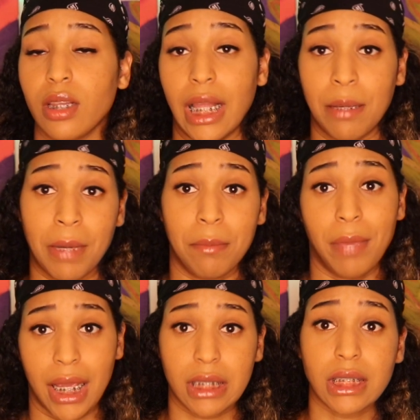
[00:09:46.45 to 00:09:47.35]
like my
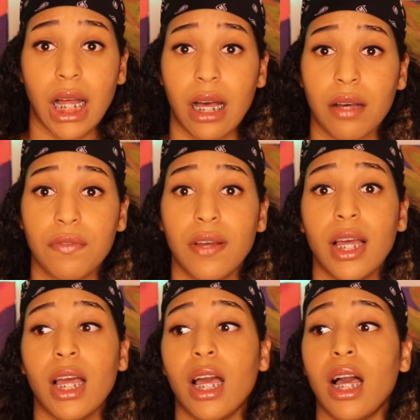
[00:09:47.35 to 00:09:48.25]
bank stuff,
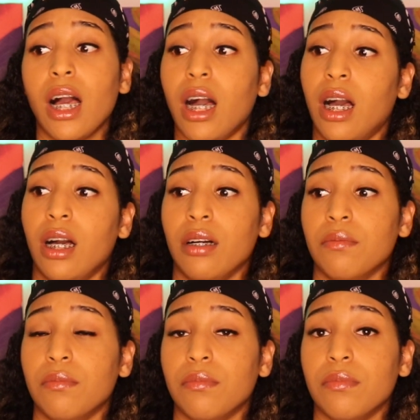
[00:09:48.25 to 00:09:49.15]

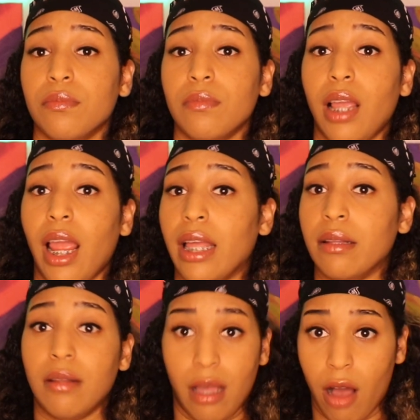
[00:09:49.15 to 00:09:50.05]
and
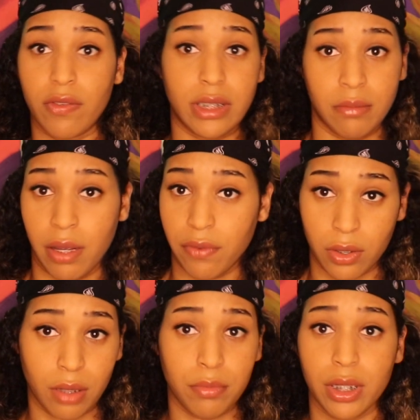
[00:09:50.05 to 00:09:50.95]
obviously my
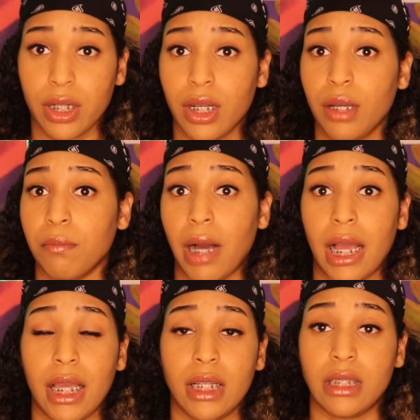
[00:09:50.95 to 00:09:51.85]
phone number,
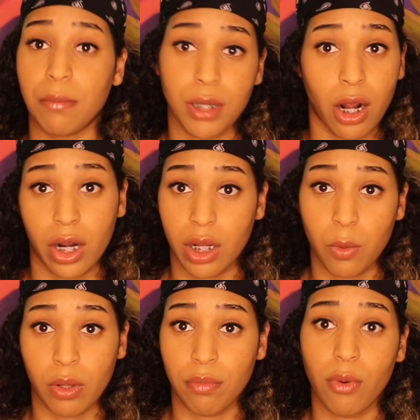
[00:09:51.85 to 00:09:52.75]
my debit card at
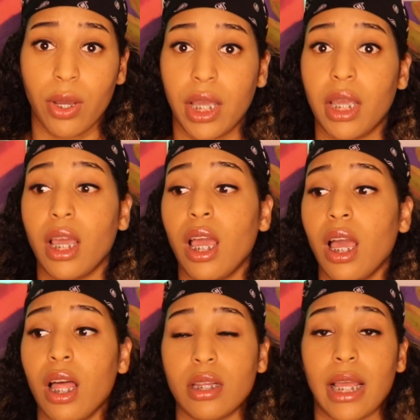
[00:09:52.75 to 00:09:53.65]
one point,
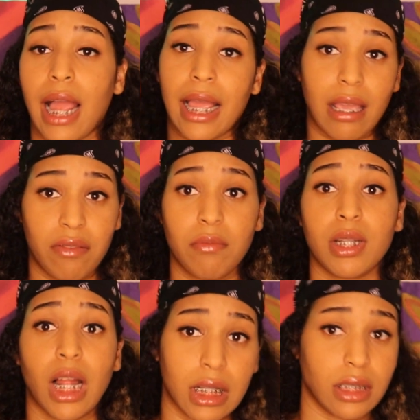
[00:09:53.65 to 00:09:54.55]
Like, I gave him a
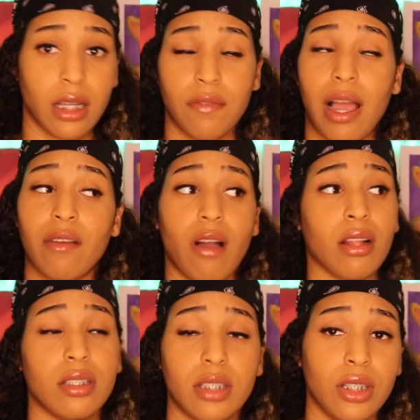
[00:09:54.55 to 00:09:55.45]
lot of stuff. I
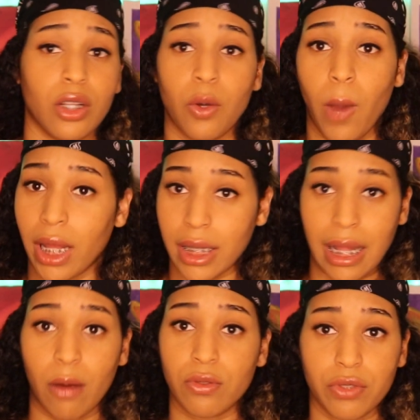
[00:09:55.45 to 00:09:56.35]
honestly don't know why. Like,
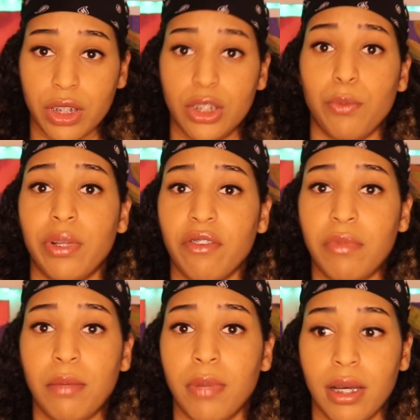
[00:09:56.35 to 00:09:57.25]
that was really stupid of
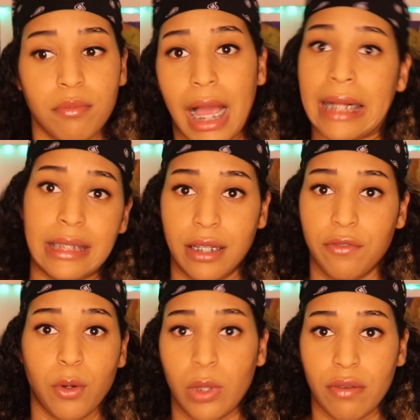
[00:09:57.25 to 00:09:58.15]
me, but I did
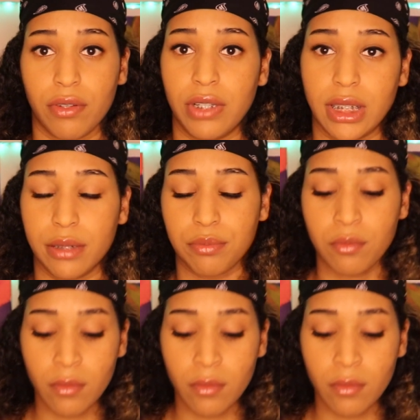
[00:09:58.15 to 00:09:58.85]
for whatever reason.